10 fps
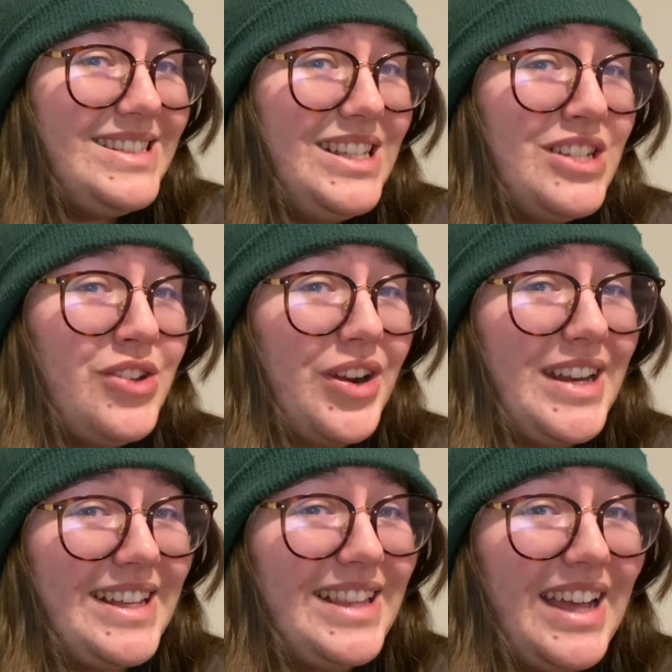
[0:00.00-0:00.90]
Sorry,
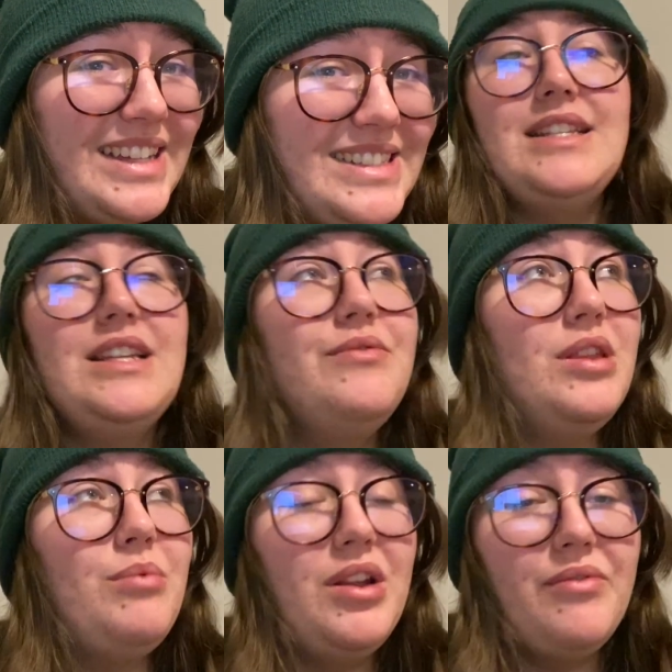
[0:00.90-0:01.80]
Nikolai. I did
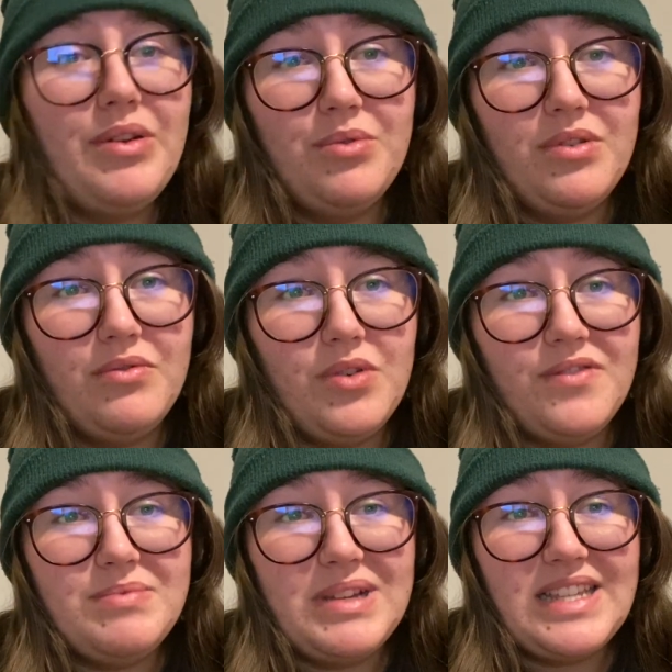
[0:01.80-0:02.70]
really want to read Rule of
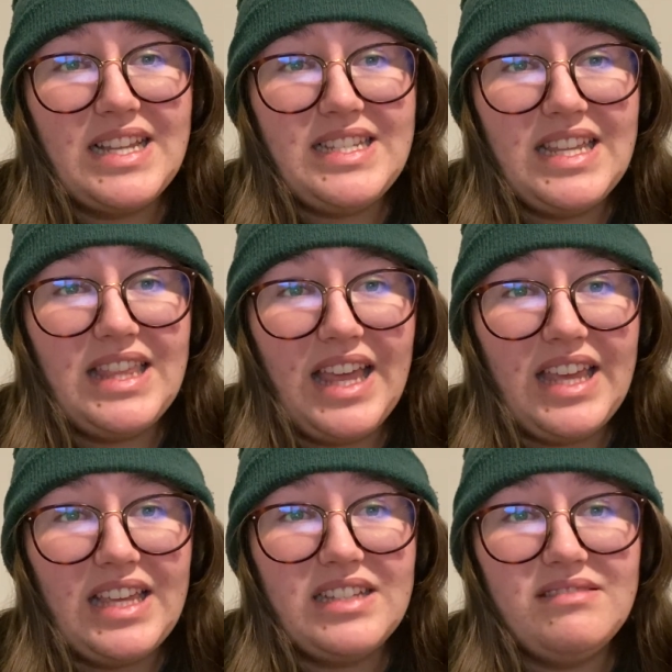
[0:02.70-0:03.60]
Wolves because I did
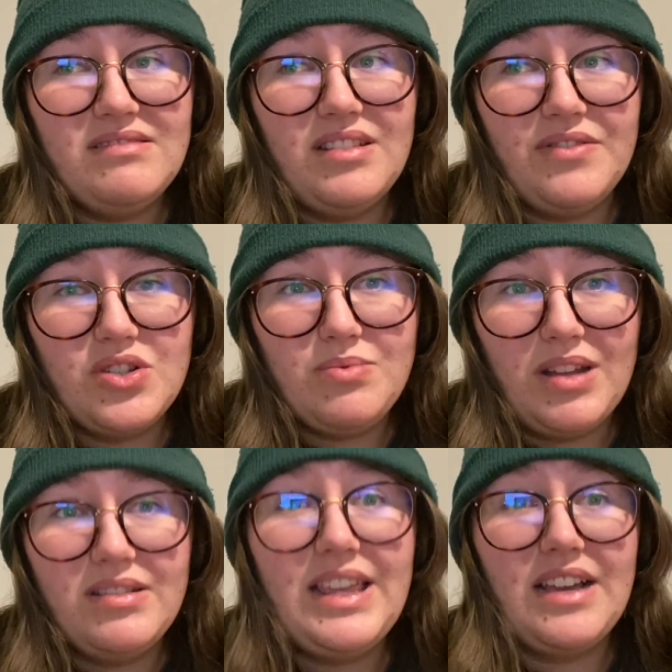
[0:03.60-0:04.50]
like the first
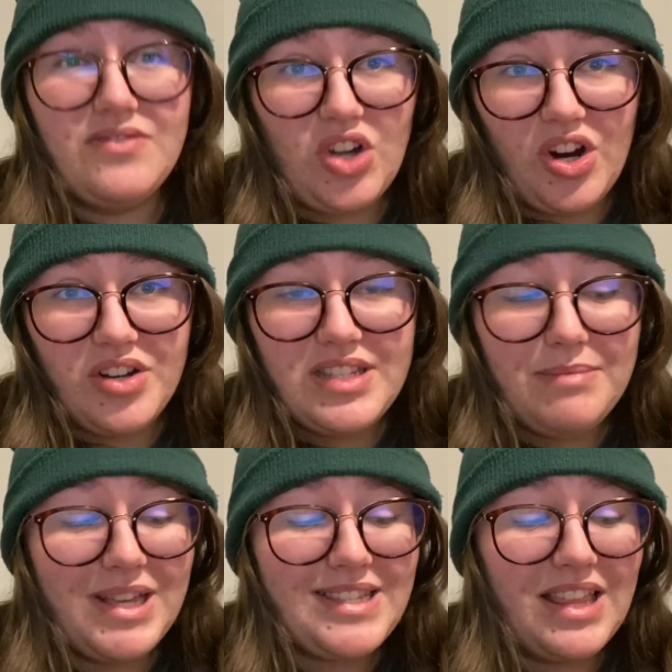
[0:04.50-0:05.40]
one, King of Scars,
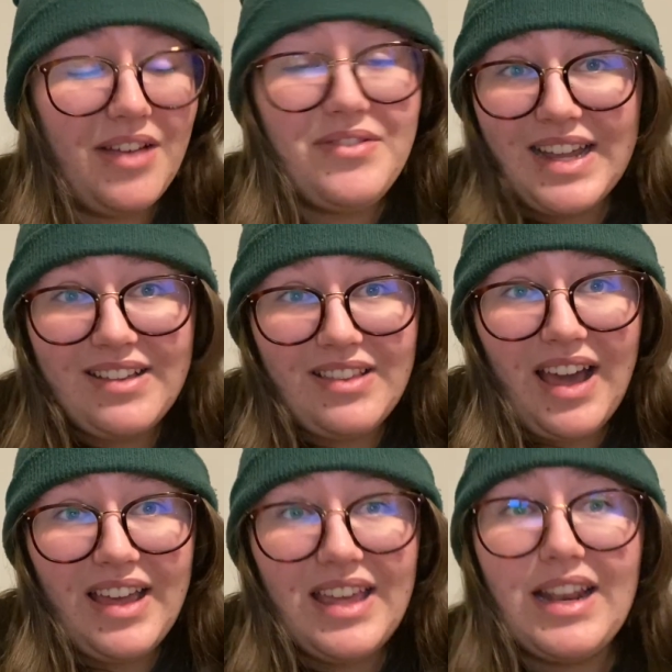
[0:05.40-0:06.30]
because I love
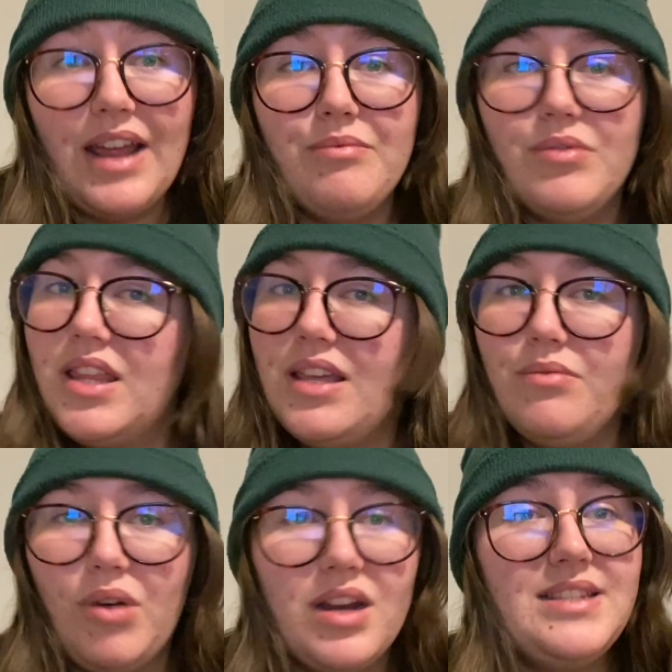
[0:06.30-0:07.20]
Nikolai and I really
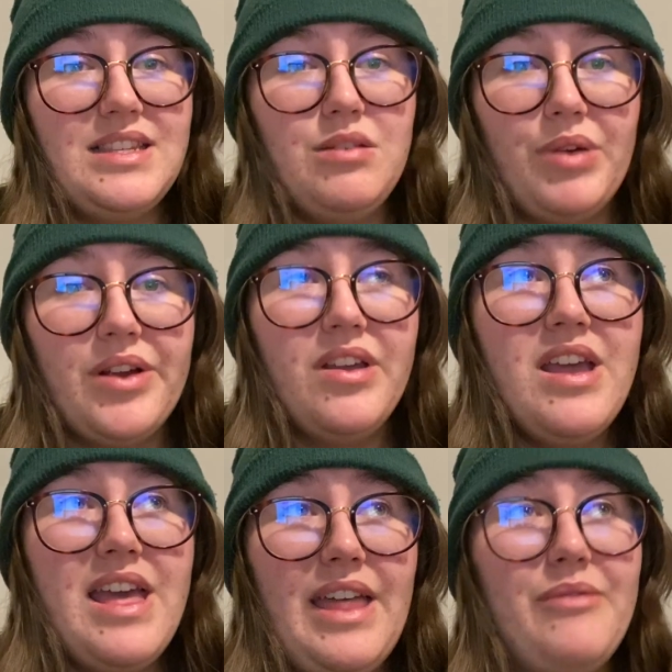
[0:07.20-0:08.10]
want to see where
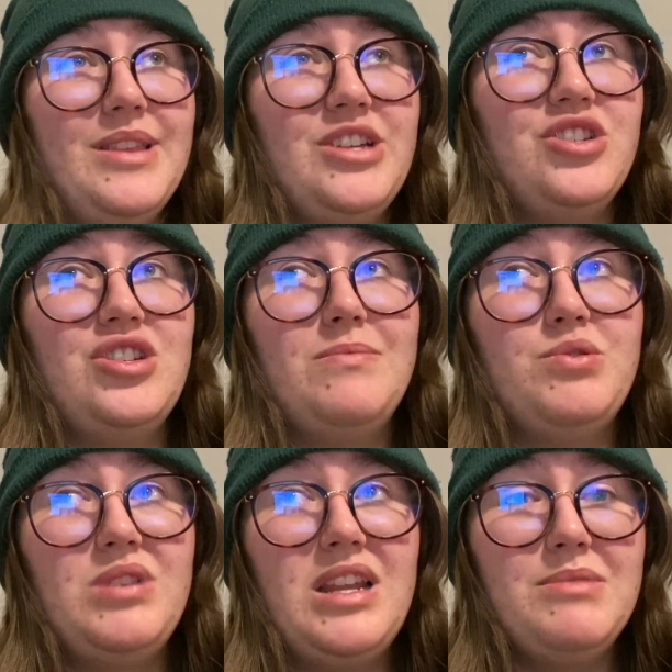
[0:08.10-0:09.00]
that relationship
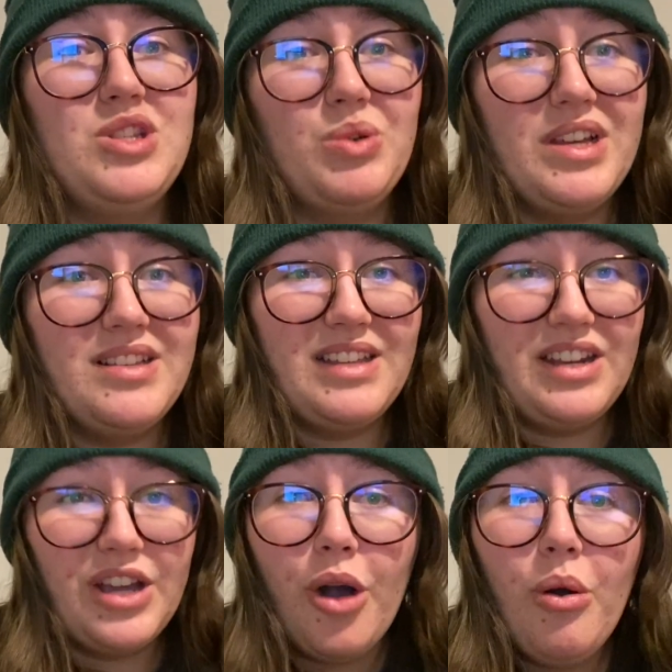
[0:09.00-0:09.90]
between him and Zoya is
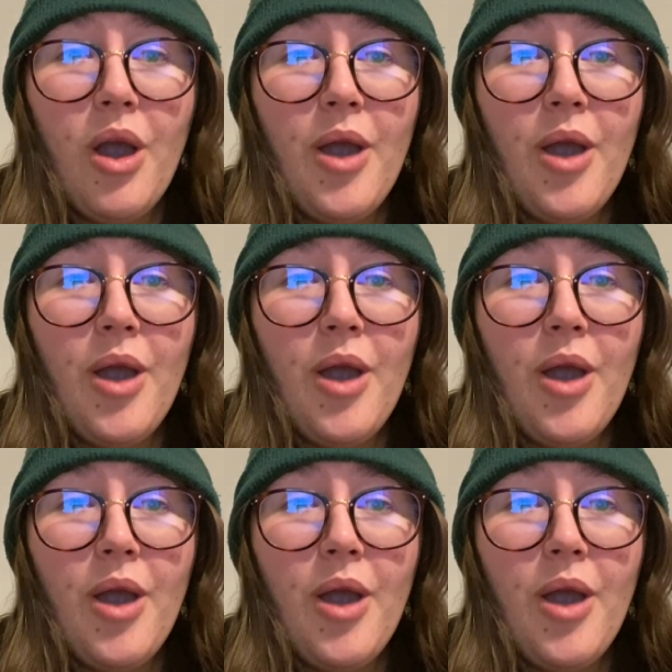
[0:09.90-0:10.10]
going to go.